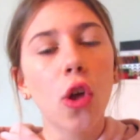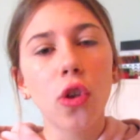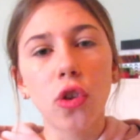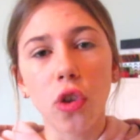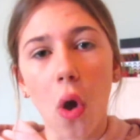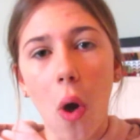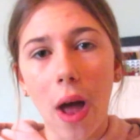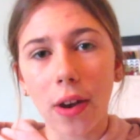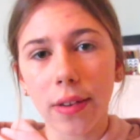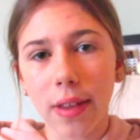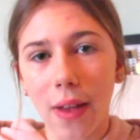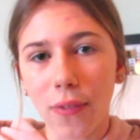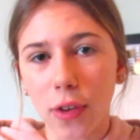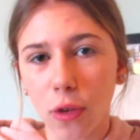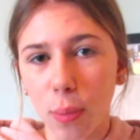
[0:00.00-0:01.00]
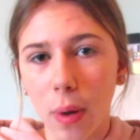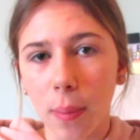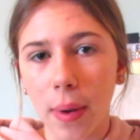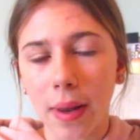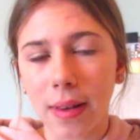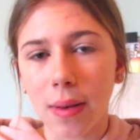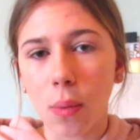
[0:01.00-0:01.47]
So I'll just have to
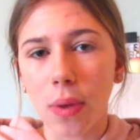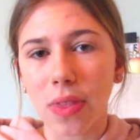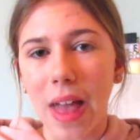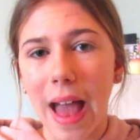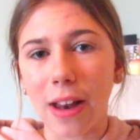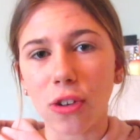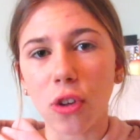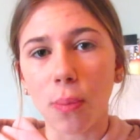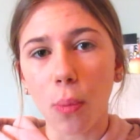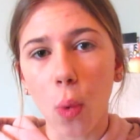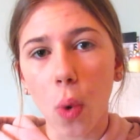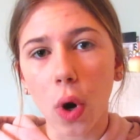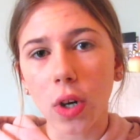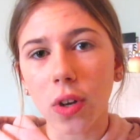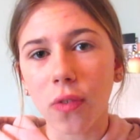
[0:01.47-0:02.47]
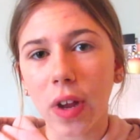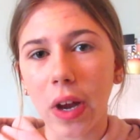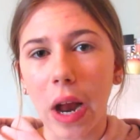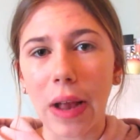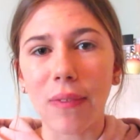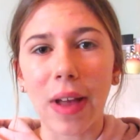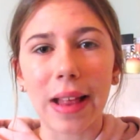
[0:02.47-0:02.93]
experiment with that some more to
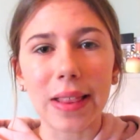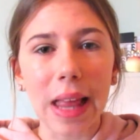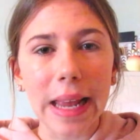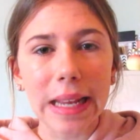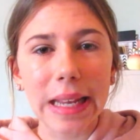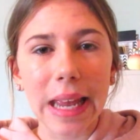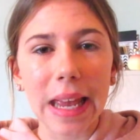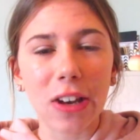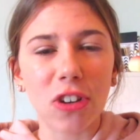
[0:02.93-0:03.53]
figure out if I like it.